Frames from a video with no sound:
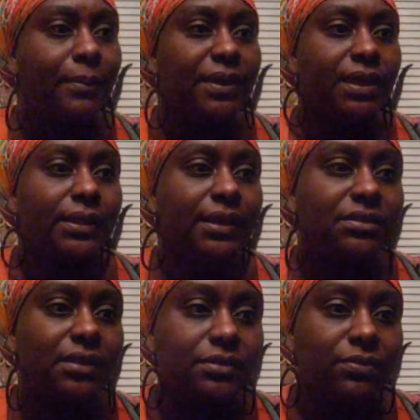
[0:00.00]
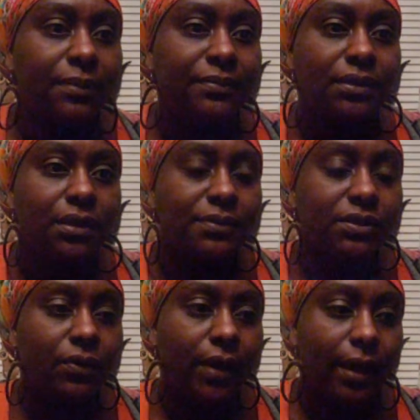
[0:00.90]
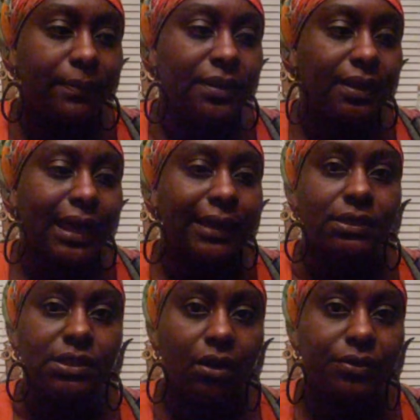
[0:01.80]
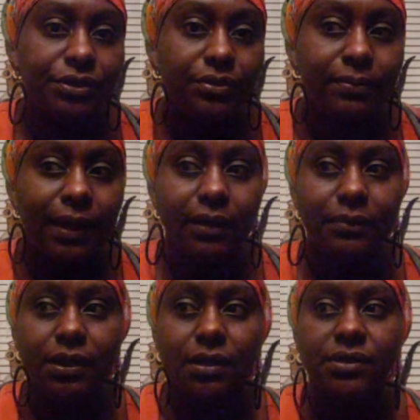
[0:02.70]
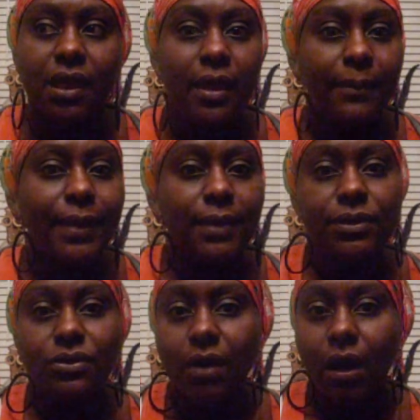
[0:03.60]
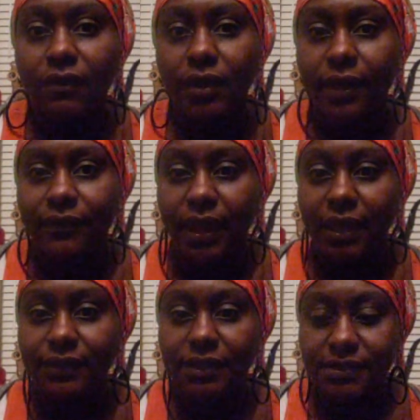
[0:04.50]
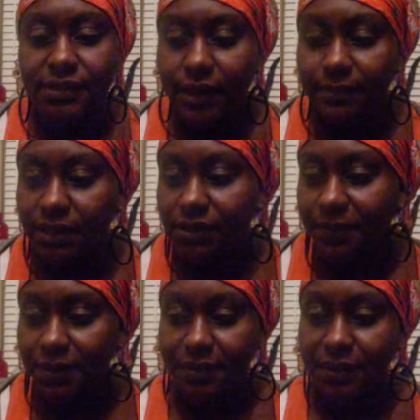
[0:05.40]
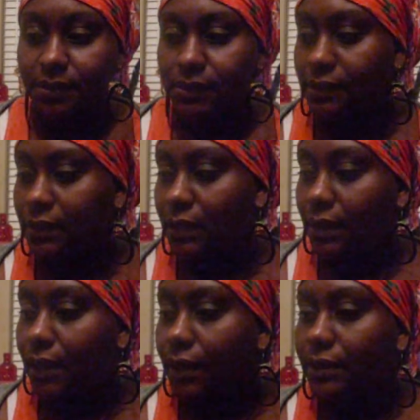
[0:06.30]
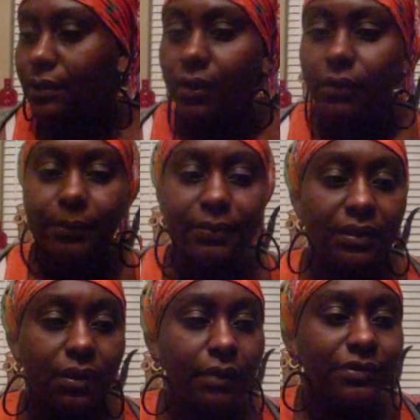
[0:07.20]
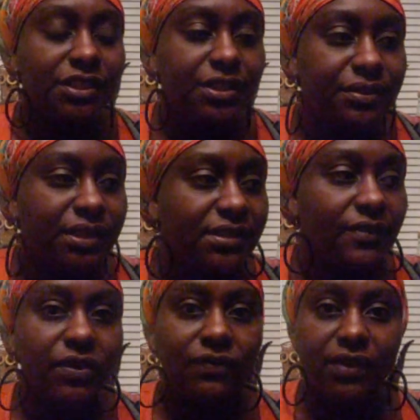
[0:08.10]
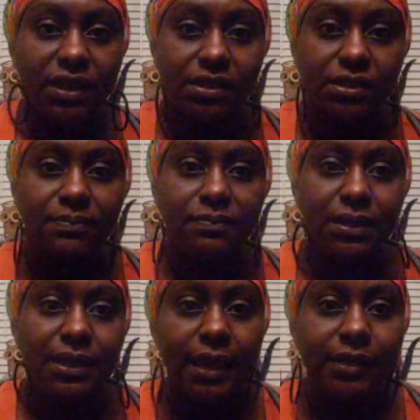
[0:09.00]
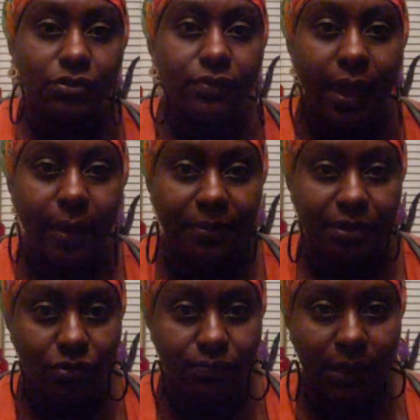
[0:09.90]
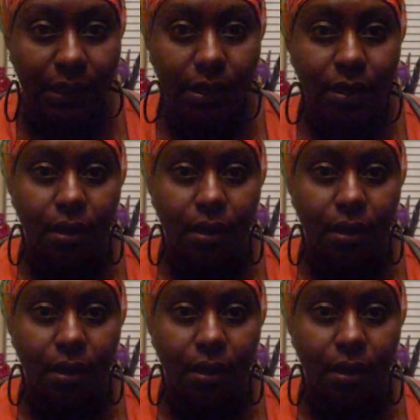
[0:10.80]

I mean, that's what I'm so happy that I can talk to you about it, because maybe you all have had that same experience, you know. But a series of events began to happen to me